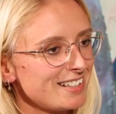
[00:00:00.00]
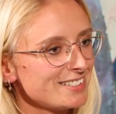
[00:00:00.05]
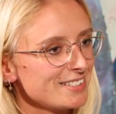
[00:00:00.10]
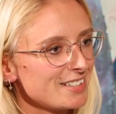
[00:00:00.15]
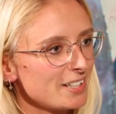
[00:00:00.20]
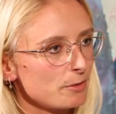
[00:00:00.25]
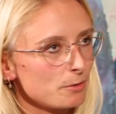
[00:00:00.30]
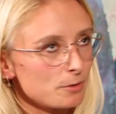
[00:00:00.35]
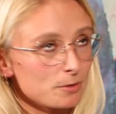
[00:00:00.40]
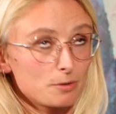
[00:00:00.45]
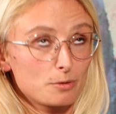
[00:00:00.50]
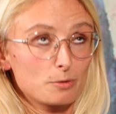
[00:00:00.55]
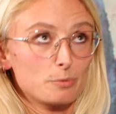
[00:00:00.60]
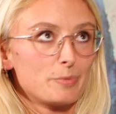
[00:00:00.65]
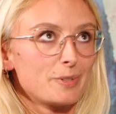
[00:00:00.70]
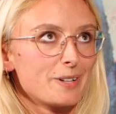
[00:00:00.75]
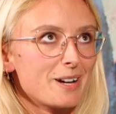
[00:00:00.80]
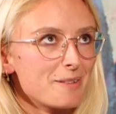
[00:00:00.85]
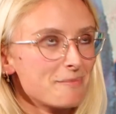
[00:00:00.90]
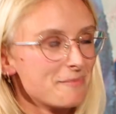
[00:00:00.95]
I was super
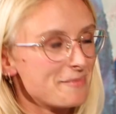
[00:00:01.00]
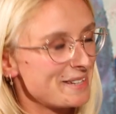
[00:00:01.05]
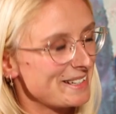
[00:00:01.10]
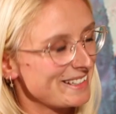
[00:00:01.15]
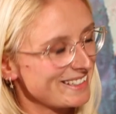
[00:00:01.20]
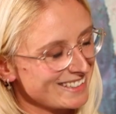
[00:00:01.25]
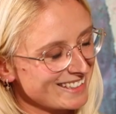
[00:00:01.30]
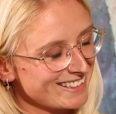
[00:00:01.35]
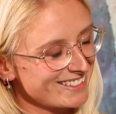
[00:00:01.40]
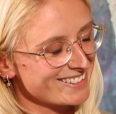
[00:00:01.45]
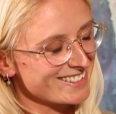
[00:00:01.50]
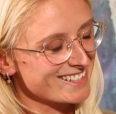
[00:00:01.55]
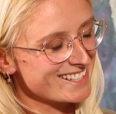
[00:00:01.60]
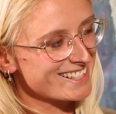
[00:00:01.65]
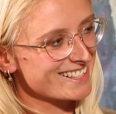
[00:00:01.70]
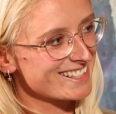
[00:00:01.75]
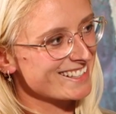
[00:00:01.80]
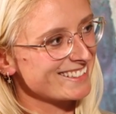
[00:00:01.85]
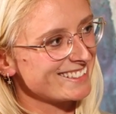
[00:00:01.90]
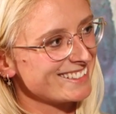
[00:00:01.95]
happy because
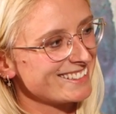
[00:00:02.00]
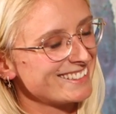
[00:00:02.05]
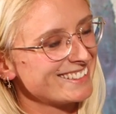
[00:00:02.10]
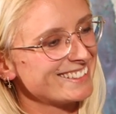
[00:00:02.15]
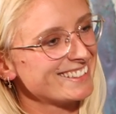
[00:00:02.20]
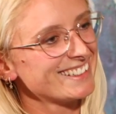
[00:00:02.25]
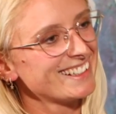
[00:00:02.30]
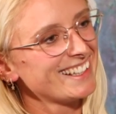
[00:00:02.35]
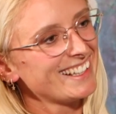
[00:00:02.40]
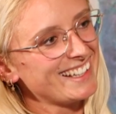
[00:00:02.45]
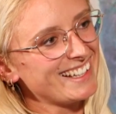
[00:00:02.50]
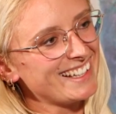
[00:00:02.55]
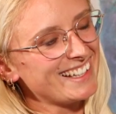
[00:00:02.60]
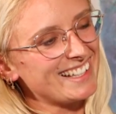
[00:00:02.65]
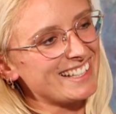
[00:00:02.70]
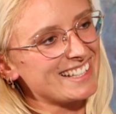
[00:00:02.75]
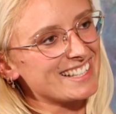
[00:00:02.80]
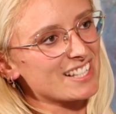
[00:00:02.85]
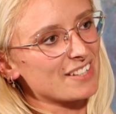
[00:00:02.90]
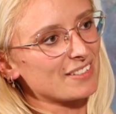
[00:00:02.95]
it's
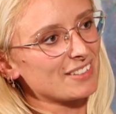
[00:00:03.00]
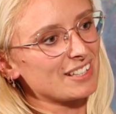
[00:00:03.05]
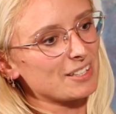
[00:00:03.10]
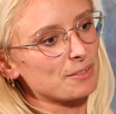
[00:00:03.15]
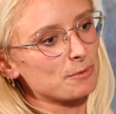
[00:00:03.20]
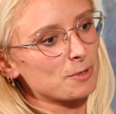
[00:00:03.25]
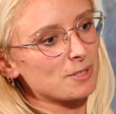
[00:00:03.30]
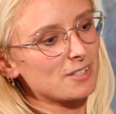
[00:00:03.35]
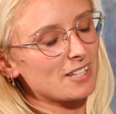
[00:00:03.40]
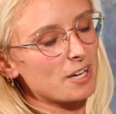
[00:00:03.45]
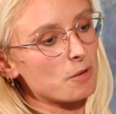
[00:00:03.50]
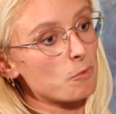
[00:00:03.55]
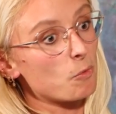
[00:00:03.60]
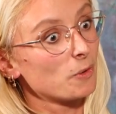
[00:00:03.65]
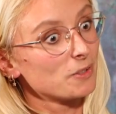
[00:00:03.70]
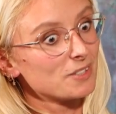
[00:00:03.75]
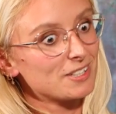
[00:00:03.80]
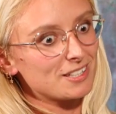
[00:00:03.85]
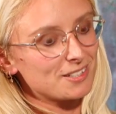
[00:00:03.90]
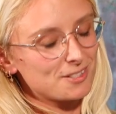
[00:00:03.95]
something what I
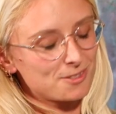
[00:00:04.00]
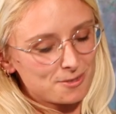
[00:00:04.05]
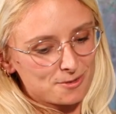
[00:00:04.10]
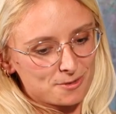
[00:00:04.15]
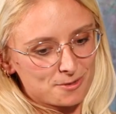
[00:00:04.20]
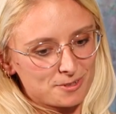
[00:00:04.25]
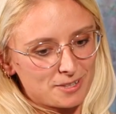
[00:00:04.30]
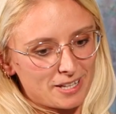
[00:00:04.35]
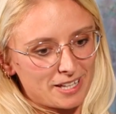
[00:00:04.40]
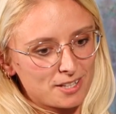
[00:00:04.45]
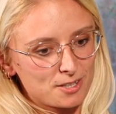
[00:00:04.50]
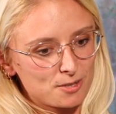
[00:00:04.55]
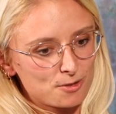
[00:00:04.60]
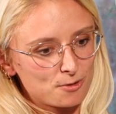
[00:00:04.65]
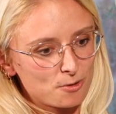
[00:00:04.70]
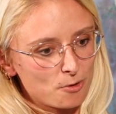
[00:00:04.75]
wanted to like show